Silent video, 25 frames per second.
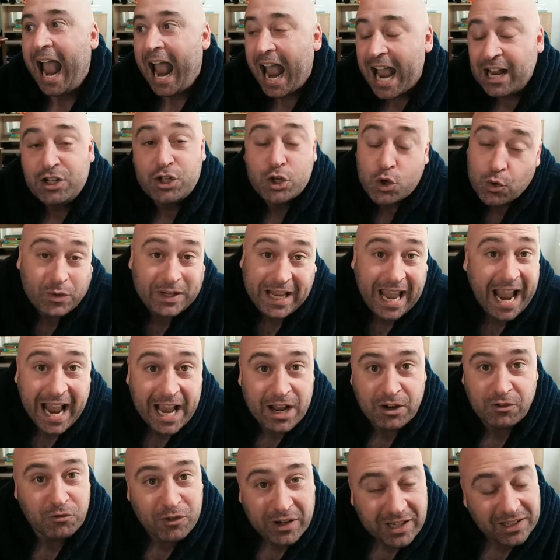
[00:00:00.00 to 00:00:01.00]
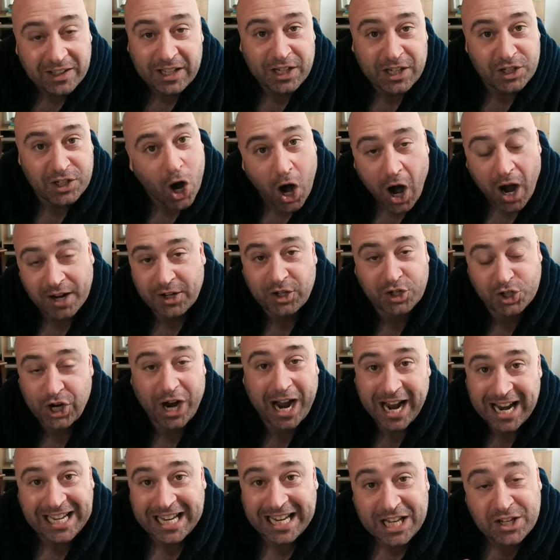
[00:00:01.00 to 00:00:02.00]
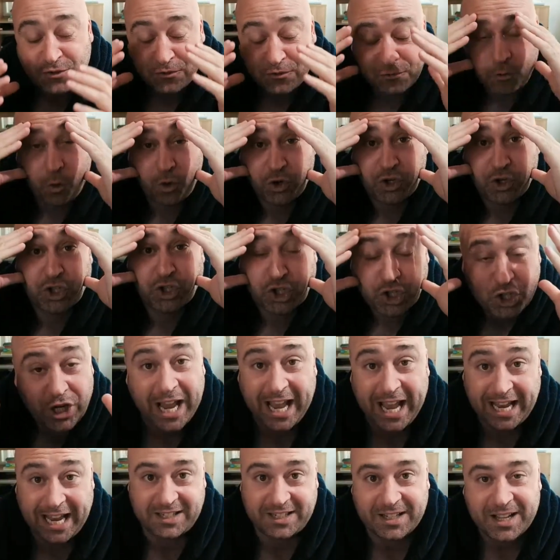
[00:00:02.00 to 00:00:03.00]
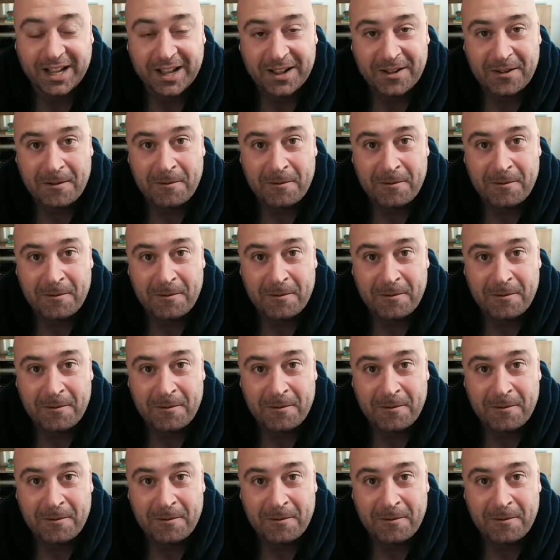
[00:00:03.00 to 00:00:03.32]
and you can't really talk Chinese for shit